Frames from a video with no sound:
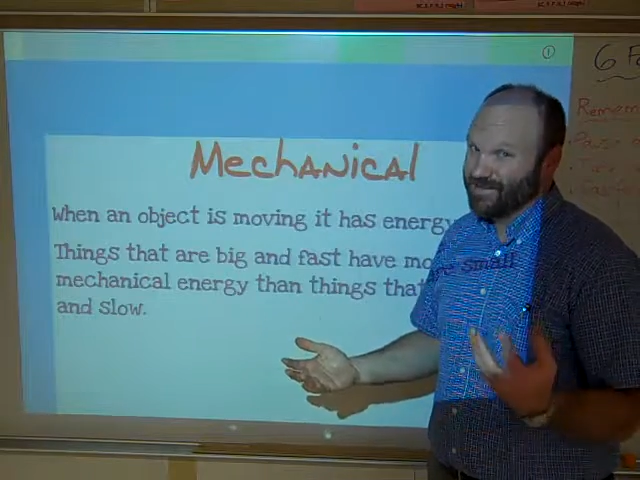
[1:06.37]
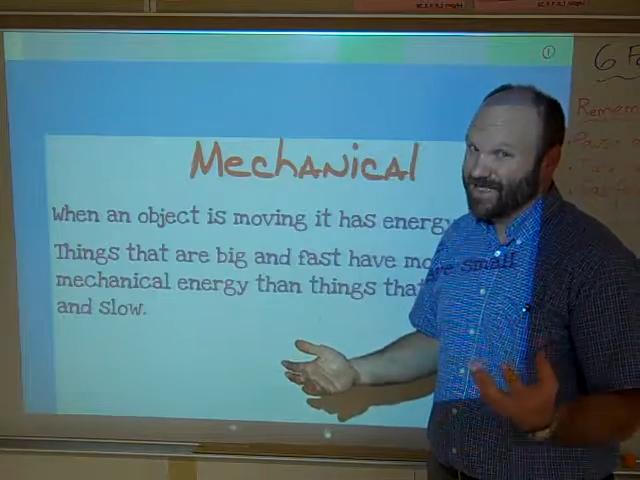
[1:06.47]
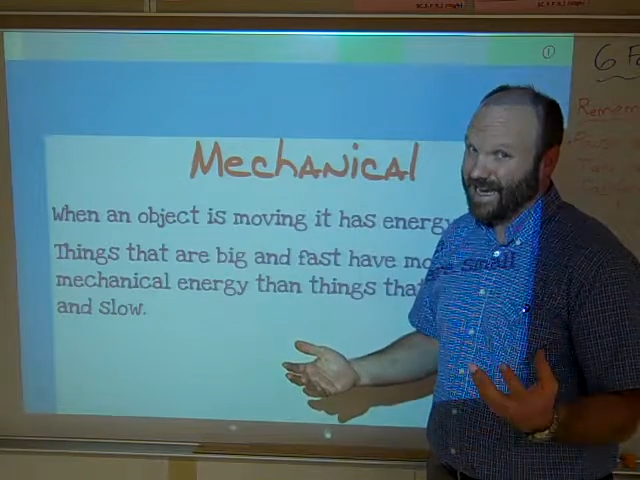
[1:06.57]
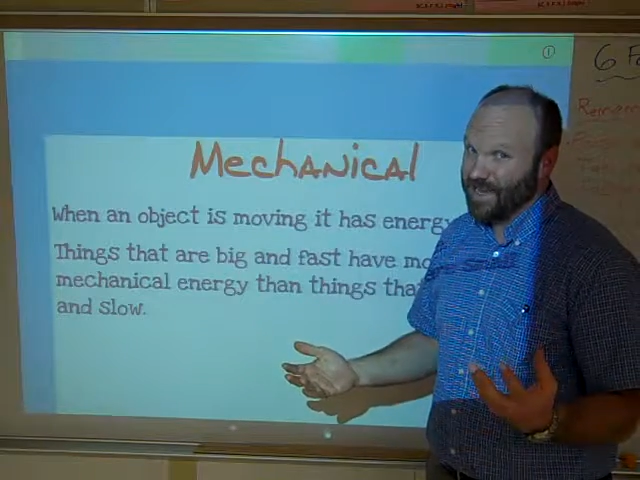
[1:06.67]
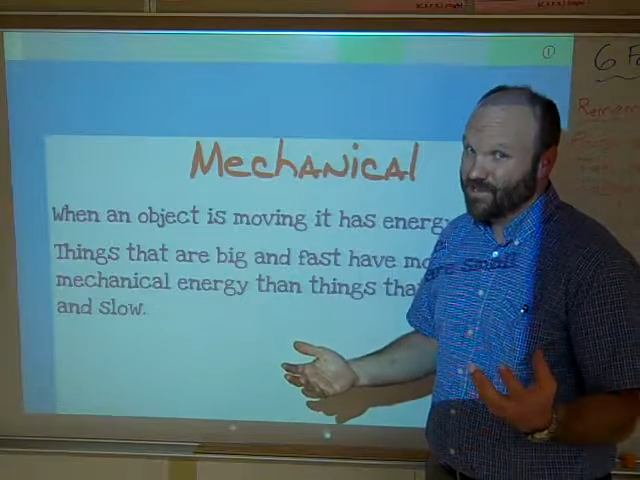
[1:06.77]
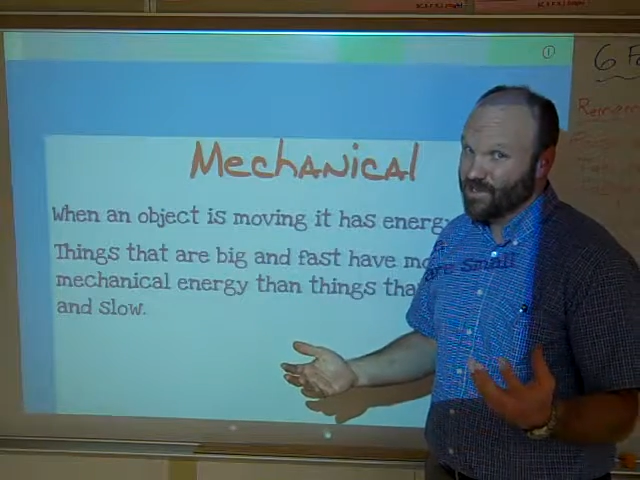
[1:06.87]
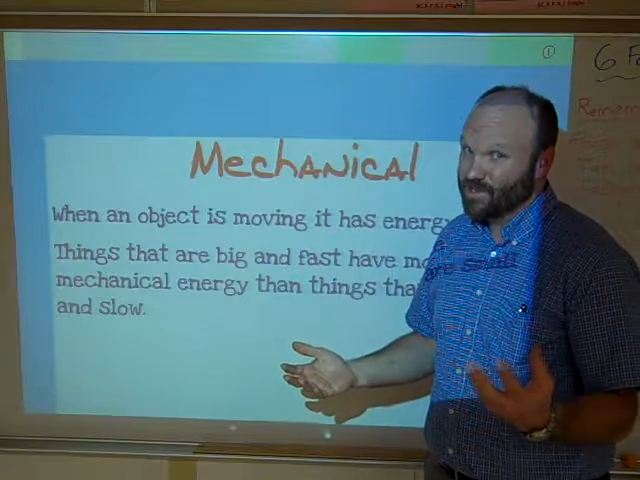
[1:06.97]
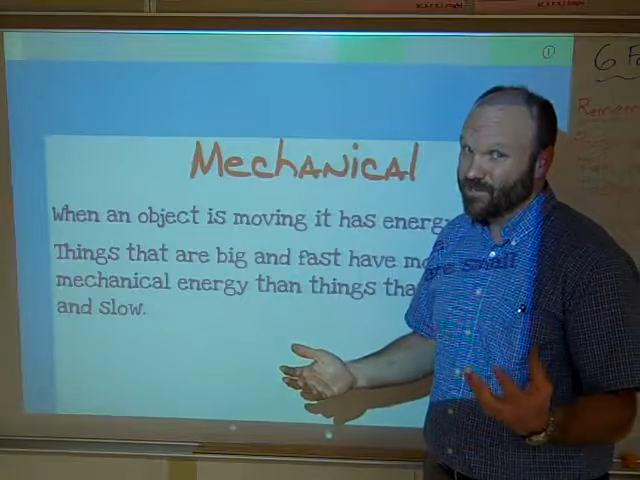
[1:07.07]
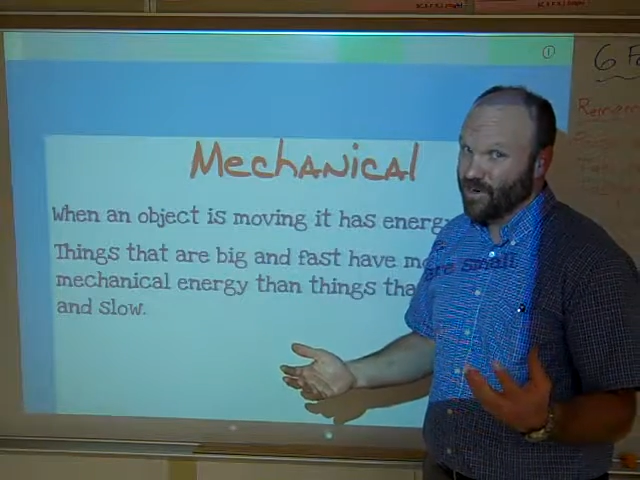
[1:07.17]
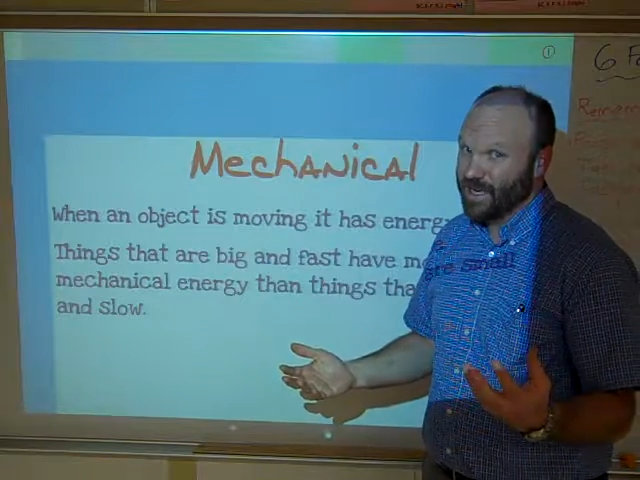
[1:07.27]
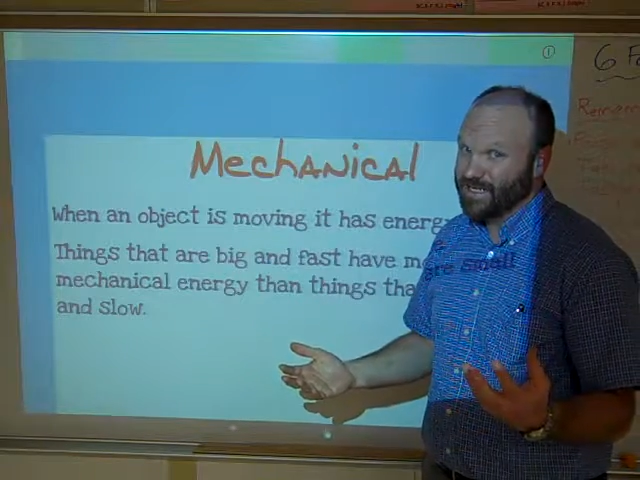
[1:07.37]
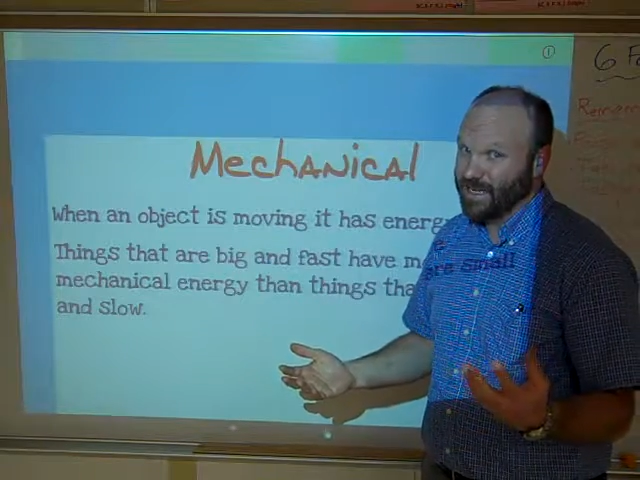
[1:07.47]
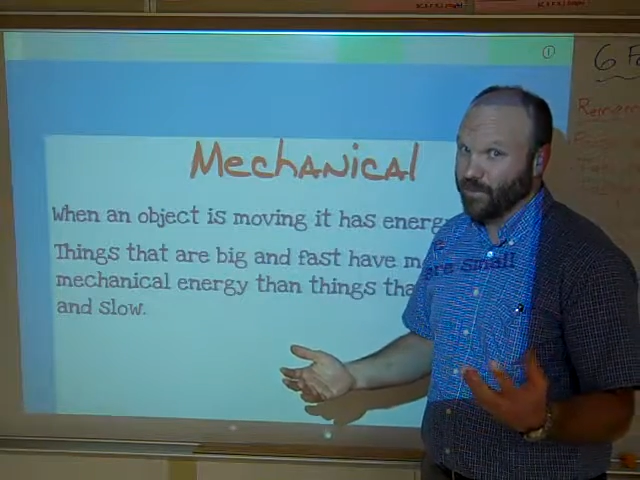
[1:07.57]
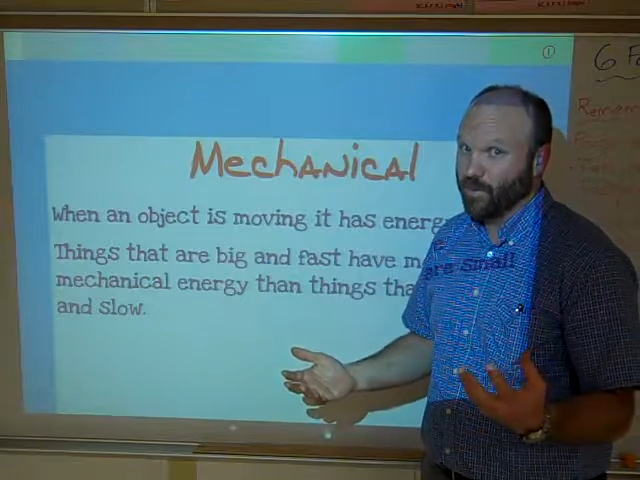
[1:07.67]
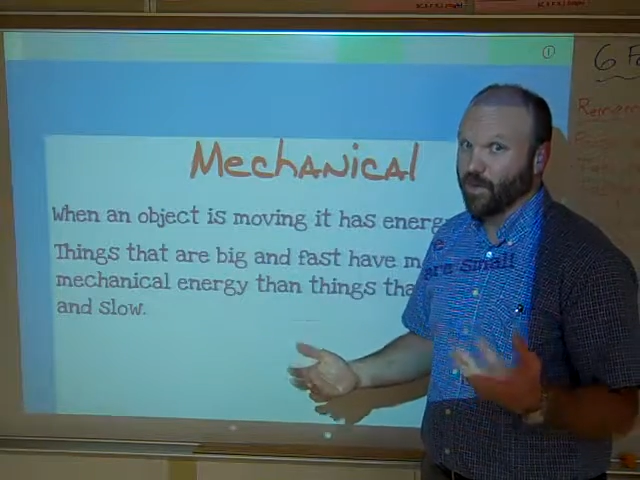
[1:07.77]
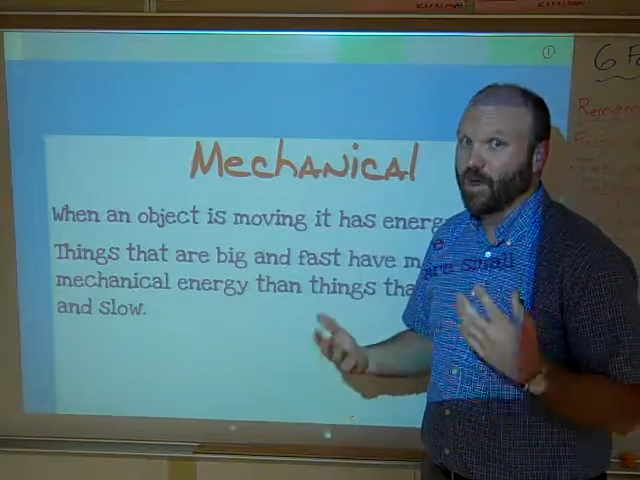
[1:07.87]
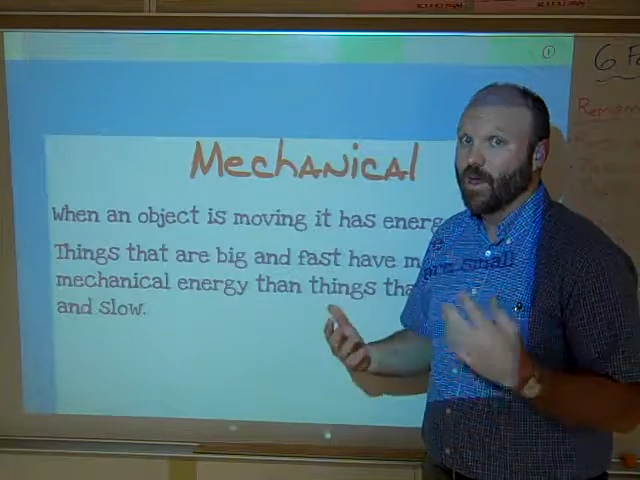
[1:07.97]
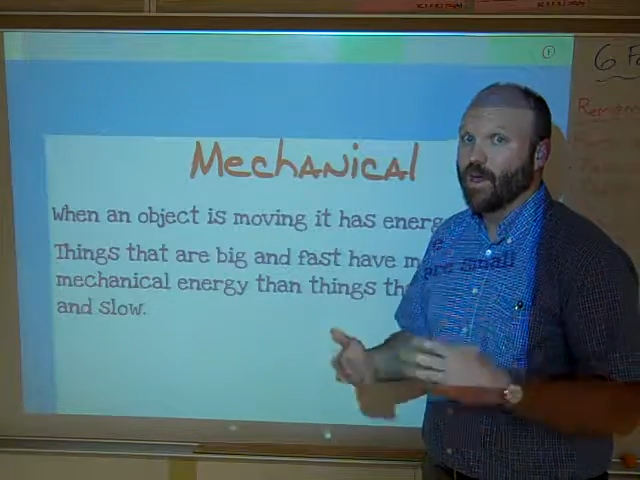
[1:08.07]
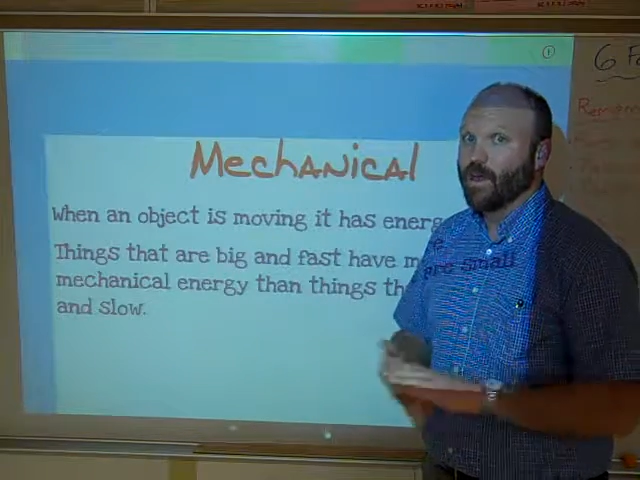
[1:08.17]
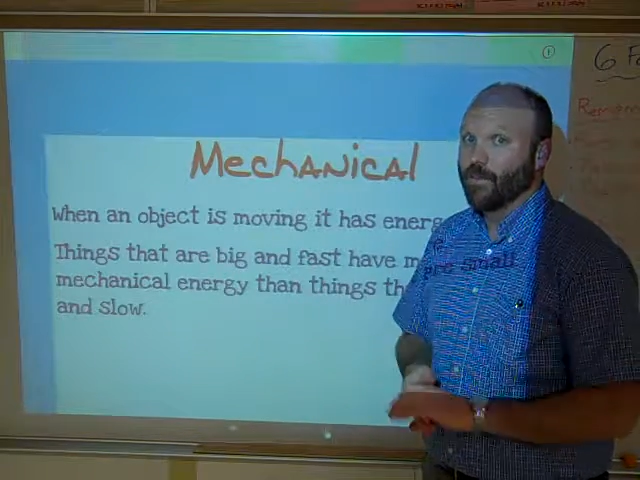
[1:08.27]
It sounds pretty simple,
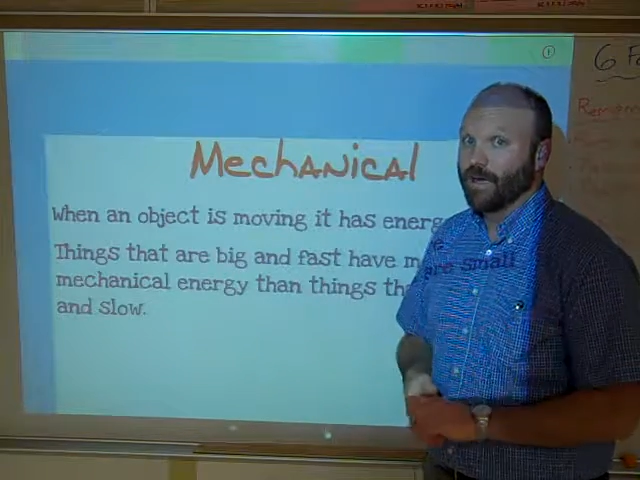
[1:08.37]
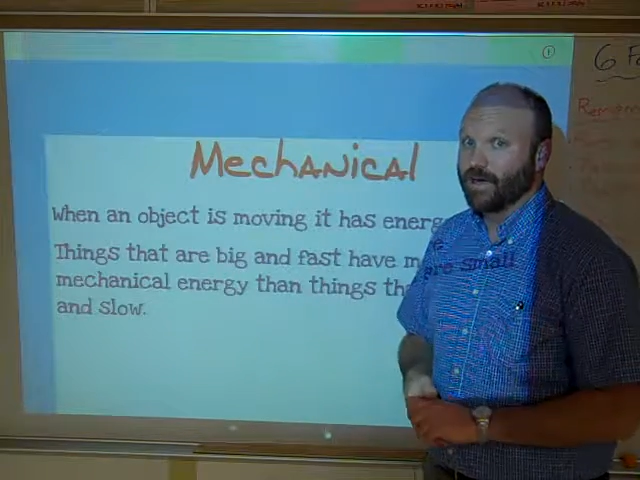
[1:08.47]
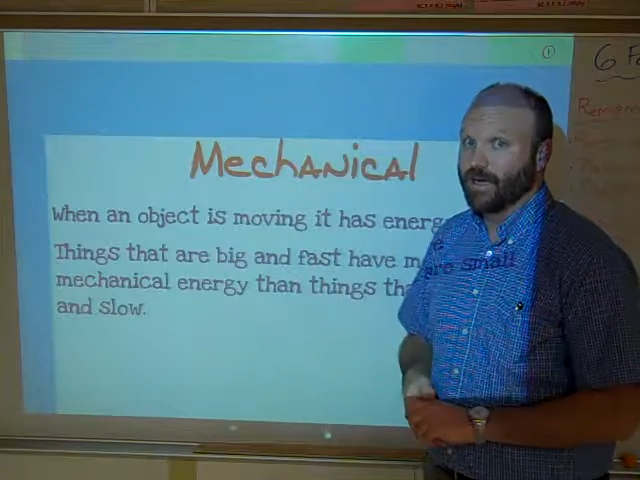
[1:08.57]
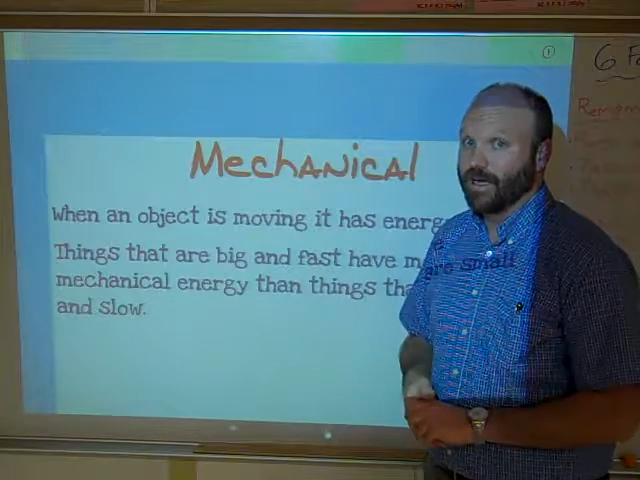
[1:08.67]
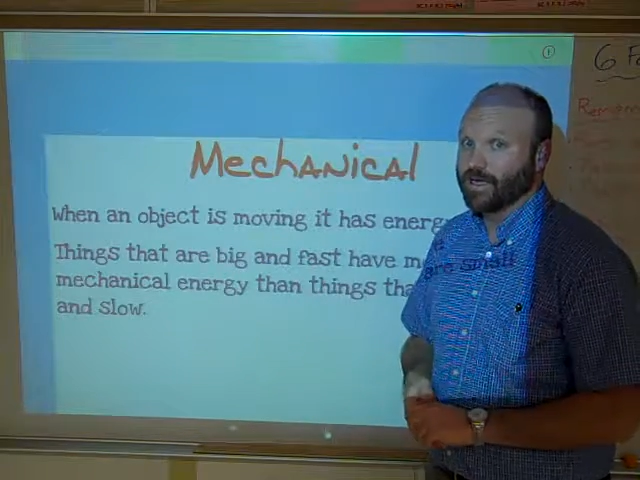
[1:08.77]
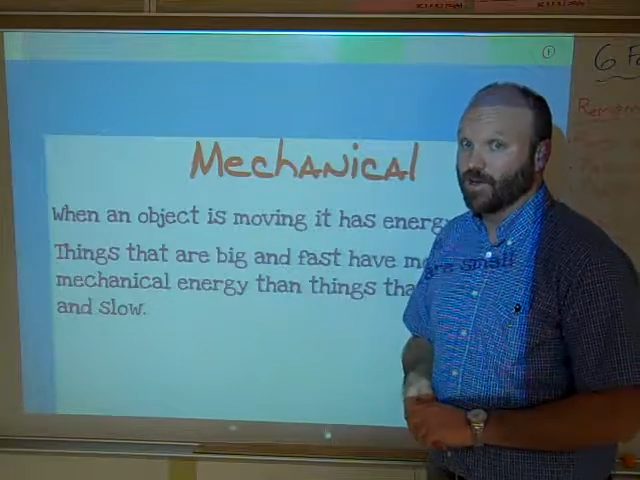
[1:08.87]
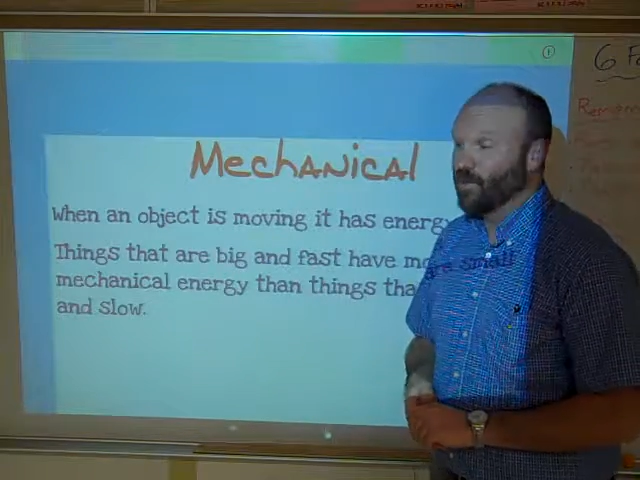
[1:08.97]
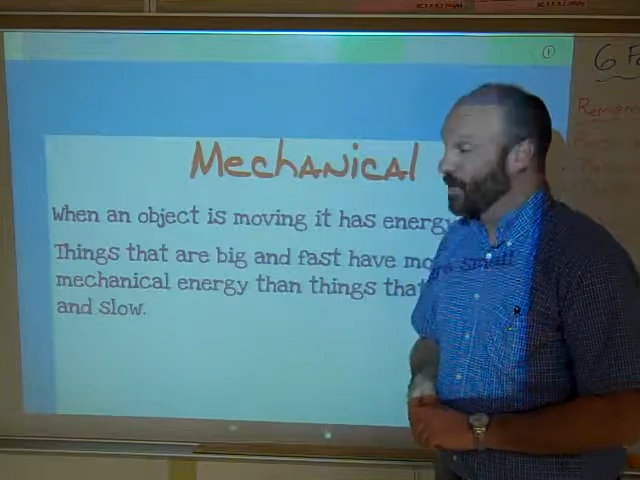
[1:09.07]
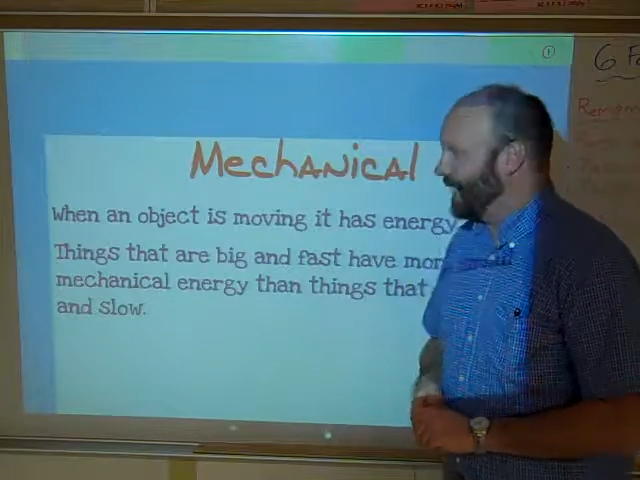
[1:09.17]
but it's a little